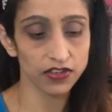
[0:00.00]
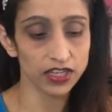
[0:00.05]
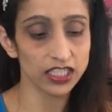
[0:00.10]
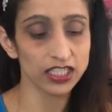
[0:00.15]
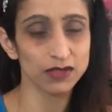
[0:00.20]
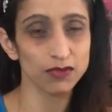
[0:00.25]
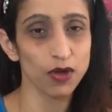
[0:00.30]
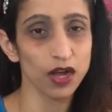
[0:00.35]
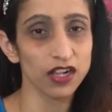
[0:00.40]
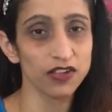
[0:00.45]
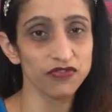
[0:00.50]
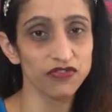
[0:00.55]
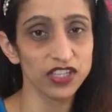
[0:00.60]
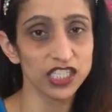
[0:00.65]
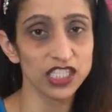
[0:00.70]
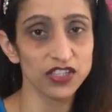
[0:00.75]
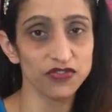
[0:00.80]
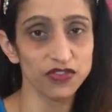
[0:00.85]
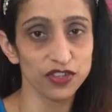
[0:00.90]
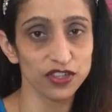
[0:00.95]
A small
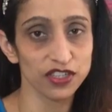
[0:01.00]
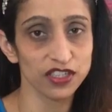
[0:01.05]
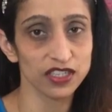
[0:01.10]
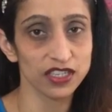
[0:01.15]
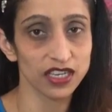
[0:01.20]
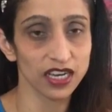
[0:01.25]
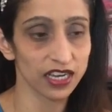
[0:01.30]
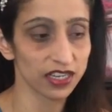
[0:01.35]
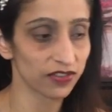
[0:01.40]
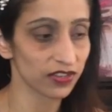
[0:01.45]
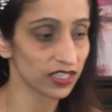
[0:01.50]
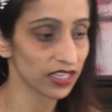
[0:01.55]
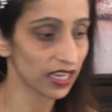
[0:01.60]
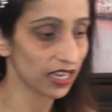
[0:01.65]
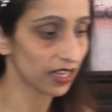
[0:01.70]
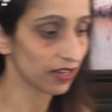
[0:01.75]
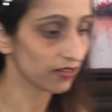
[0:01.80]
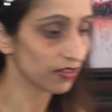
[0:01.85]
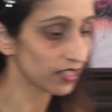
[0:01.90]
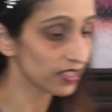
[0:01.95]
fistful, 100
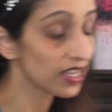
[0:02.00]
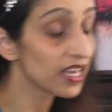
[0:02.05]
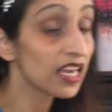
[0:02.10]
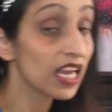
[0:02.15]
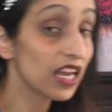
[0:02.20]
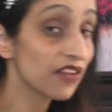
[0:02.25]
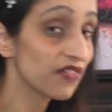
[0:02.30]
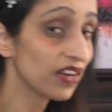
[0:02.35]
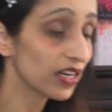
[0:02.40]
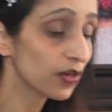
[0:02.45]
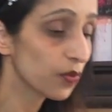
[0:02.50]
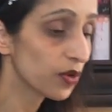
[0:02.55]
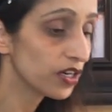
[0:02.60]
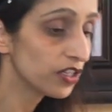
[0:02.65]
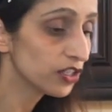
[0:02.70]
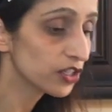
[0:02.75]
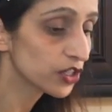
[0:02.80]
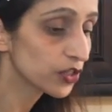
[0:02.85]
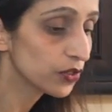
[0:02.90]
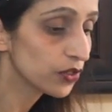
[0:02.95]
calories. In fact, I
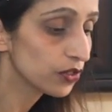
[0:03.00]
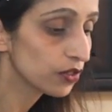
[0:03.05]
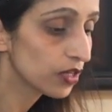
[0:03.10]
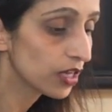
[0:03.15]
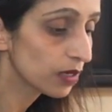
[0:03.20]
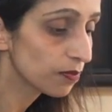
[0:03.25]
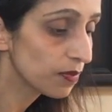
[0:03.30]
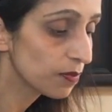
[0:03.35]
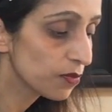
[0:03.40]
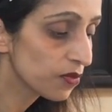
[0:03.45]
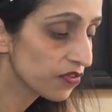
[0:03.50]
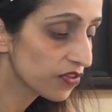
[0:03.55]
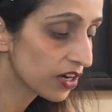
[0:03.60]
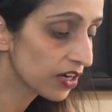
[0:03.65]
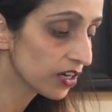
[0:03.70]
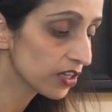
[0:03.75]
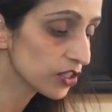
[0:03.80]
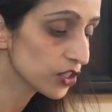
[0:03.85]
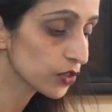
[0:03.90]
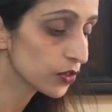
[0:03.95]
wanted to show you, let me move
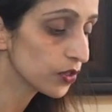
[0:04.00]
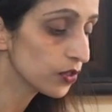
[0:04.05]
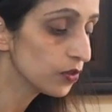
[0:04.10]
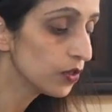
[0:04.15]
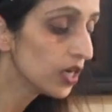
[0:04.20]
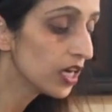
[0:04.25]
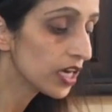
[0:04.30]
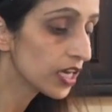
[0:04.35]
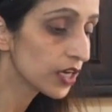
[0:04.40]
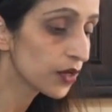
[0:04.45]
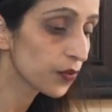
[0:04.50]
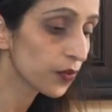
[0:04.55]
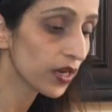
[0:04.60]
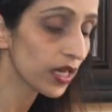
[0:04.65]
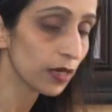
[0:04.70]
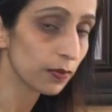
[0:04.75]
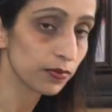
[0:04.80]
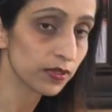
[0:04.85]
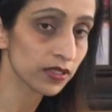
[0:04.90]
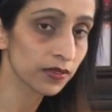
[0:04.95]
around and show you
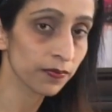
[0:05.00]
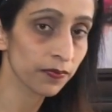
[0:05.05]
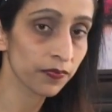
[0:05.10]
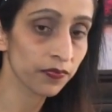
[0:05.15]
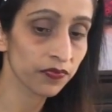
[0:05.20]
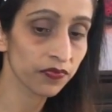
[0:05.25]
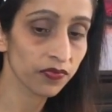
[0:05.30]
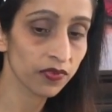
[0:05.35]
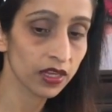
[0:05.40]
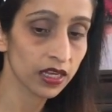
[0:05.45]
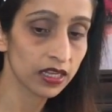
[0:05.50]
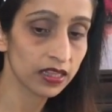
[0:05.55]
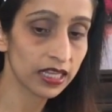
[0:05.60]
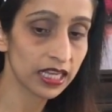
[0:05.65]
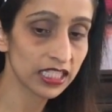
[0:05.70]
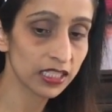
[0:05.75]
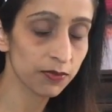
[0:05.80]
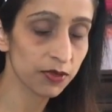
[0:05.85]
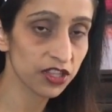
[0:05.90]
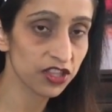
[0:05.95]
grapes.
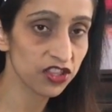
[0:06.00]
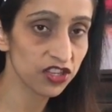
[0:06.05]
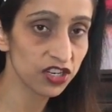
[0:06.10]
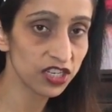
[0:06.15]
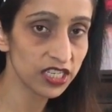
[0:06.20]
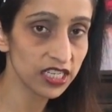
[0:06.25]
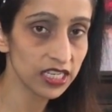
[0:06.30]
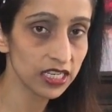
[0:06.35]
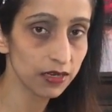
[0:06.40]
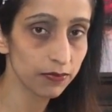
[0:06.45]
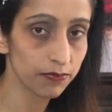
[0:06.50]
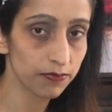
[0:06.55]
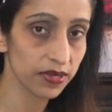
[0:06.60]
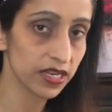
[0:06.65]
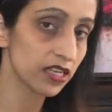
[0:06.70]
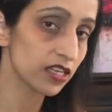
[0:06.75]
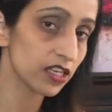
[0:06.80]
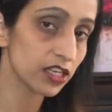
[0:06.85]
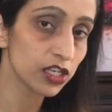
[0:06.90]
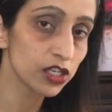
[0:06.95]
That's about 13
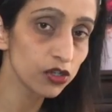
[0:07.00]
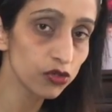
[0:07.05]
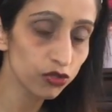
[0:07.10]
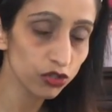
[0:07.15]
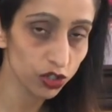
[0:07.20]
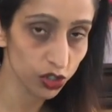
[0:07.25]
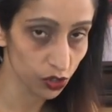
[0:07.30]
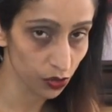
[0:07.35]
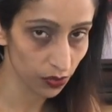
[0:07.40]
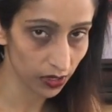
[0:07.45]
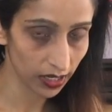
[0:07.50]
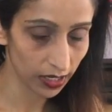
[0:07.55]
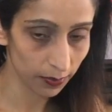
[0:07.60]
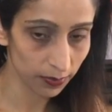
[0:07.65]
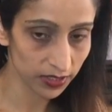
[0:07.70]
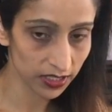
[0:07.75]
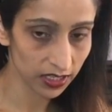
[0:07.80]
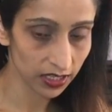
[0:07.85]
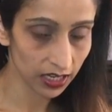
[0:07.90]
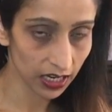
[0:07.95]
big, huge
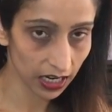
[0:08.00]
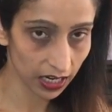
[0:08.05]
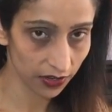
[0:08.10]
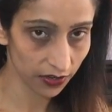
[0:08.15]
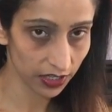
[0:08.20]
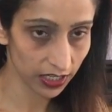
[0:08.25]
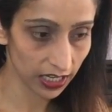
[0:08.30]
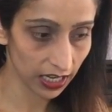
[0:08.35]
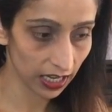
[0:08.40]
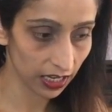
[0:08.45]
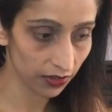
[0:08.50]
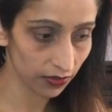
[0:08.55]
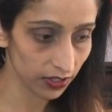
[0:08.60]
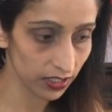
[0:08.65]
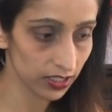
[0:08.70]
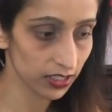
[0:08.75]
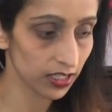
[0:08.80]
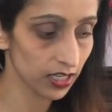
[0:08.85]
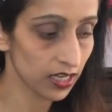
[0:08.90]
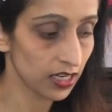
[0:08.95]
grapes, 100
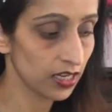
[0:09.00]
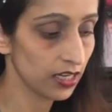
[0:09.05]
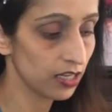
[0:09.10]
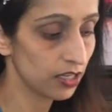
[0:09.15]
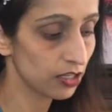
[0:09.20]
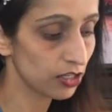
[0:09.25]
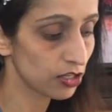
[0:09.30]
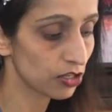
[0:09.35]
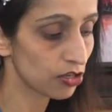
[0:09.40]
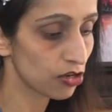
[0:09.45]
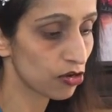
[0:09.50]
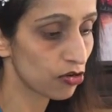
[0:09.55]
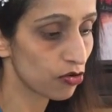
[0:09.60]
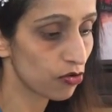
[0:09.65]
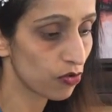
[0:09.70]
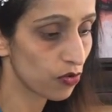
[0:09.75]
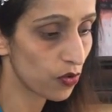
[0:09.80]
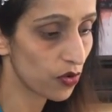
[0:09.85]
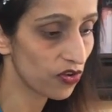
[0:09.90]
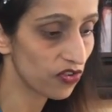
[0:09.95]
calories. So,
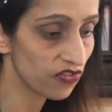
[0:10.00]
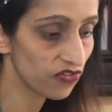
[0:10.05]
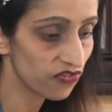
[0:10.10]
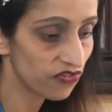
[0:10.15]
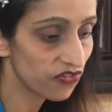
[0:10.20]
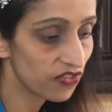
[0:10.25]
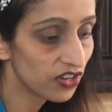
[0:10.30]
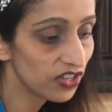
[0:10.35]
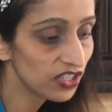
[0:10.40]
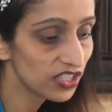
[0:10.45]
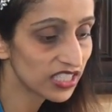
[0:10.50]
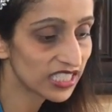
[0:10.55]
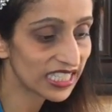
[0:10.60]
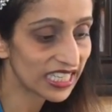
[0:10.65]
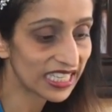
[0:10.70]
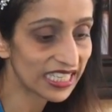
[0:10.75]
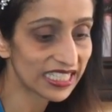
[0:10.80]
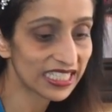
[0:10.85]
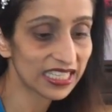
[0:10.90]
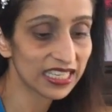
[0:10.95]

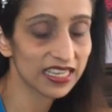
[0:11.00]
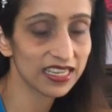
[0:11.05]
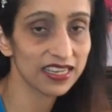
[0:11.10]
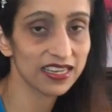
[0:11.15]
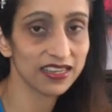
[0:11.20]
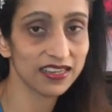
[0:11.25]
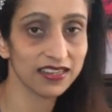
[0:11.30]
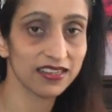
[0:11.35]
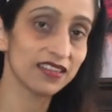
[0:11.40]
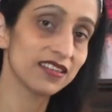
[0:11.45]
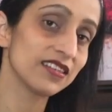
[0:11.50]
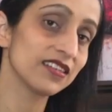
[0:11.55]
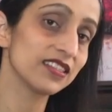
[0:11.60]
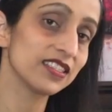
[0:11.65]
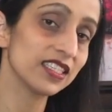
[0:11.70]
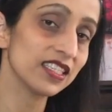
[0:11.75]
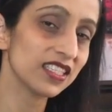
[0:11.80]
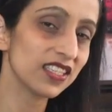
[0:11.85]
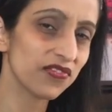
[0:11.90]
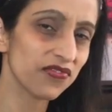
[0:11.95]
versus
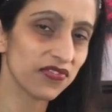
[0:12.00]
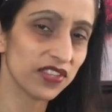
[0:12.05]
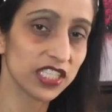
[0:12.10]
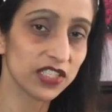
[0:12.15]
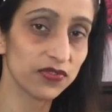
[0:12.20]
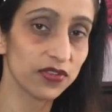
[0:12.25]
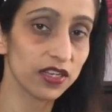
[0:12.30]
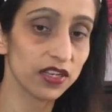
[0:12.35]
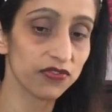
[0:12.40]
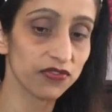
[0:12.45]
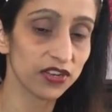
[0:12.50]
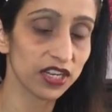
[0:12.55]
just a fistful of